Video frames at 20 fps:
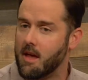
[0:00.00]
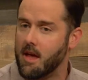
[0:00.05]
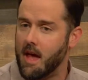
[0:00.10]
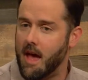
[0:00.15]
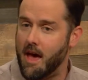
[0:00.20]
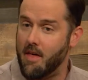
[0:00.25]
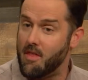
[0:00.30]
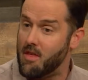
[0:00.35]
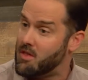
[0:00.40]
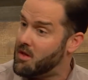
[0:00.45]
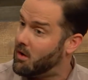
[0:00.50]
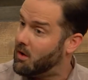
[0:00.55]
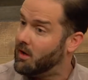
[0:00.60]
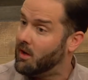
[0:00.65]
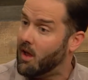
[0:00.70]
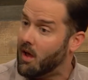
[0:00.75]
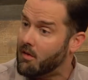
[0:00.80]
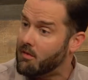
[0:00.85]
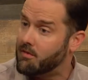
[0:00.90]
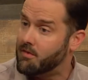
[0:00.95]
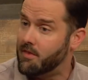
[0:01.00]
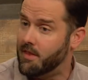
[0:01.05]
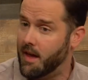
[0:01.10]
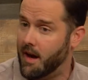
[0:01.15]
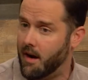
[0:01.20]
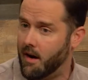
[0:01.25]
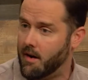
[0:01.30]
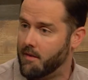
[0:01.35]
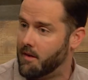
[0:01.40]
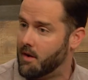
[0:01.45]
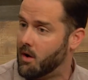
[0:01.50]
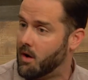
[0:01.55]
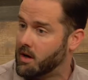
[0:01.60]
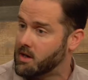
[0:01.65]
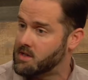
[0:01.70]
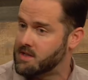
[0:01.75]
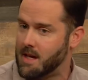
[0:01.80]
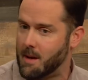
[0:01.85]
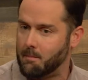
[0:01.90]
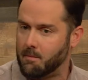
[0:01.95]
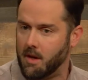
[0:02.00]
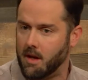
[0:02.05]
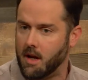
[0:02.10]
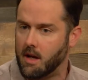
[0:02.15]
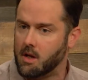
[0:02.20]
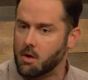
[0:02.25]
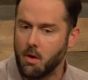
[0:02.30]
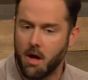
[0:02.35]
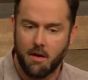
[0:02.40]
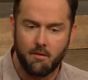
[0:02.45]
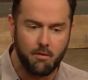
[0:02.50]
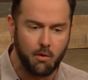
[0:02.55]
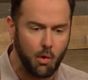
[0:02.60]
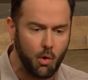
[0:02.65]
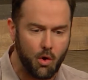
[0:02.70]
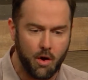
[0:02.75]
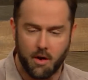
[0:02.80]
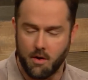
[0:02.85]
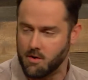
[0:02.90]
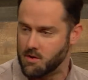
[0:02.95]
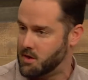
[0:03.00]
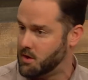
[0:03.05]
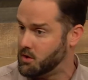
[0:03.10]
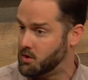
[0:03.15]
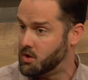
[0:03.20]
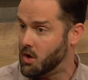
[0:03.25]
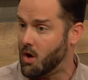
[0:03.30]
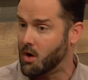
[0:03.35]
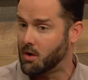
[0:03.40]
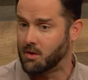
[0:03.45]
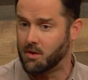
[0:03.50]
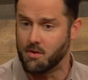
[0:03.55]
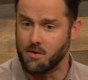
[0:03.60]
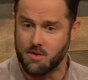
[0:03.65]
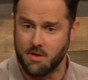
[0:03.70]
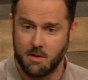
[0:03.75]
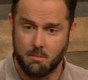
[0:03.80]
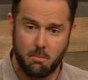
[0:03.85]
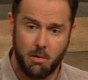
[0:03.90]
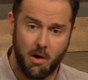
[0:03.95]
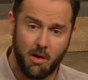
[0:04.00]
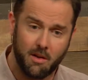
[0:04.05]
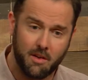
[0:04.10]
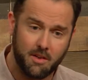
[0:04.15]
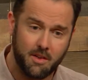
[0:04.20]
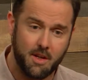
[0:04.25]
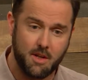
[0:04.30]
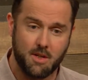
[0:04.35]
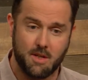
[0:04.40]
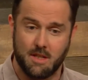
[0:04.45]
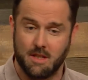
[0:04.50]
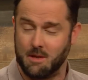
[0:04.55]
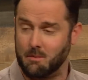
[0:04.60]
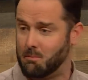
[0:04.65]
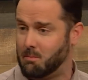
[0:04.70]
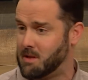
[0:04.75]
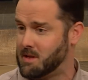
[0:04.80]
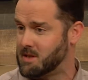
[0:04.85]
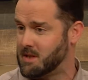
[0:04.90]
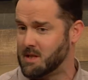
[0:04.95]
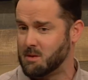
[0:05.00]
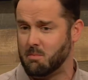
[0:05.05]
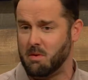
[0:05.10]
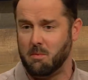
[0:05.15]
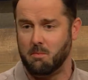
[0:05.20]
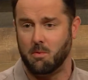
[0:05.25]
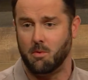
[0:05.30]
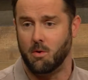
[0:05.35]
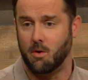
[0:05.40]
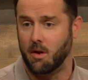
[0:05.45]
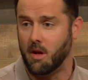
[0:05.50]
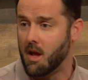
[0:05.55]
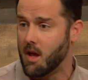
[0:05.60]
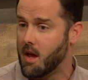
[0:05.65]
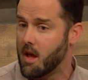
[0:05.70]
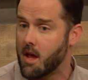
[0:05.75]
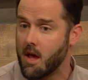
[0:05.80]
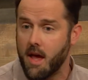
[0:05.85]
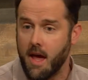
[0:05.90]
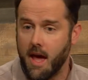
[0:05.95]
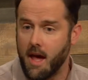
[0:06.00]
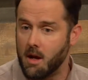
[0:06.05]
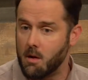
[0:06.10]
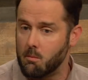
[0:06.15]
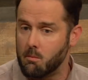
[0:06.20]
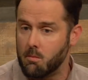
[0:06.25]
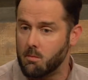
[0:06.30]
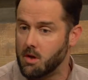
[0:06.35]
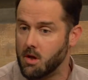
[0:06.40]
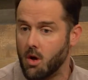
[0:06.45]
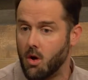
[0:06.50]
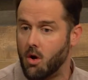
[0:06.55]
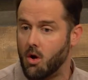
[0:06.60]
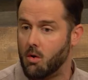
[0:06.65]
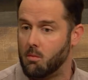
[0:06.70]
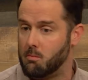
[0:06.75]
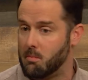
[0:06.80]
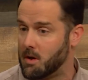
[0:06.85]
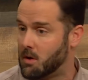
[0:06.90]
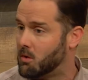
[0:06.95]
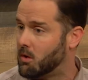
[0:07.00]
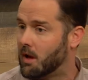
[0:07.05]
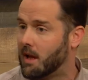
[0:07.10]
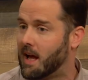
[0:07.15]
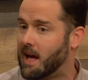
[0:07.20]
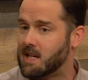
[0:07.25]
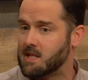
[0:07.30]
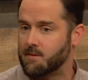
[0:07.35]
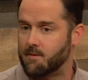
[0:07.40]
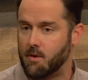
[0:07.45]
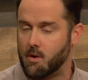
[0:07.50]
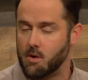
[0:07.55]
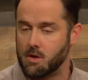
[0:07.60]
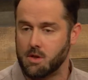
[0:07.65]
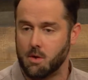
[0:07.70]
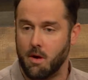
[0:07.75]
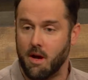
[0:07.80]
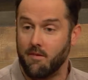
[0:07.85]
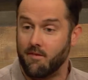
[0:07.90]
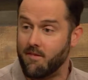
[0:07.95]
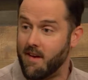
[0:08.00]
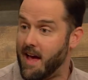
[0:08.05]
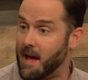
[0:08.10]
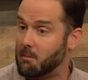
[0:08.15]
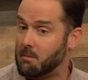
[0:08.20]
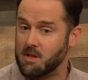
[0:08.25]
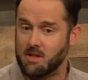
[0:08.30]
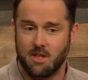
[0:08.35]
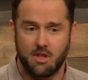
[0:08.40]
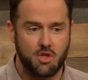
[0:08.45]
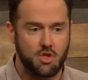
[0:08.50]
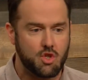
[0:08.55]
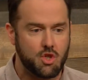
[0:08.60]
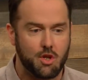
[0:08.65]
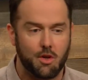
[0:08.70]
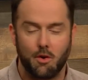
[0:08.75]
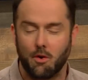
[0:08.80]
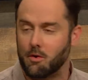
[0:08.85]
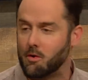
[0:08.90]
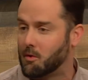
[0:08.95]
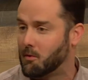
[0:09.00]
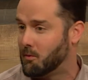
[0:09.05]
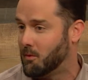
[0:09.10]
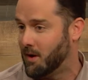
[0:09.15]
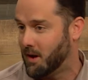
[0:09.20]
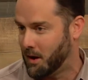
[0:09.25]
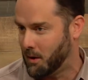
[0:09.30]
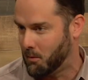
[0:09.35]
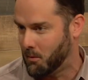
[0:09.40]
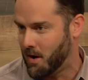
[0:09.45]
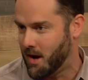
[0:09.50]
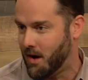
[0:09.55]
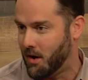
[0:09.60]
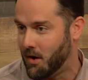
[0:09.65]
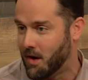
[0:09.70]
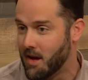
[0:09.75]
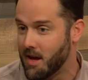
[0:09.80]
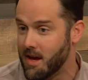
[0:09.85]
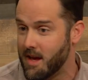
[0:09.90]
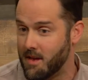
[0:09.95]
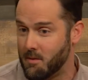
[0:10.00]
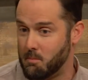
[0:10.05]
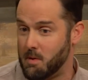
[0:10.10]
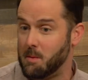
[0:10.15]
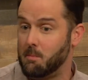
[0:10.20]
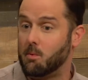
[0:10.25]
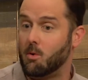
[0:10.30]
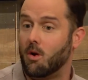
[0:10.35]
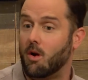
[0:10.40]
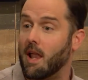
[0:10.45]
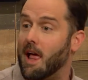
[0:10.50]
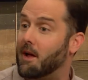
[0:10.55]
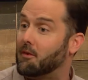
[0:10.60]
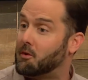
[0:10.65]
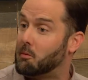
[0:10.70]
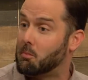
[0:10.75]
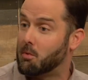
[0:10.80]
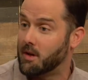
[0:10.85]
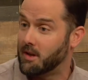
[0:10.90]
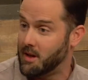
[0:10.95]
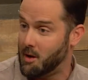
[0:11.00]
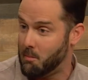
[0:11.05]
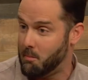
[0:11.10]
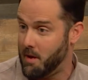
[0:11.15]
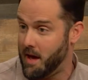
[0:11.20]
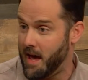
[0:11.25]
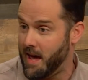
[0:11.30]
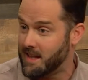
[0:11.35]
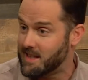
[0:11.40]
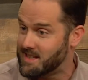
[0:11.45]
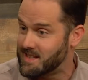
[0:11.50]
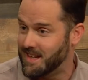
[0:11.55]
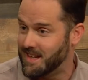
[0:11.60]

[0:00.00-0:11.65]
and that they're loved there and they're accepted. And you have lawyers and doctors and politicians and business people and you know, middle class folks who have families. There's children running around. Yeah. People allowed to bring their pets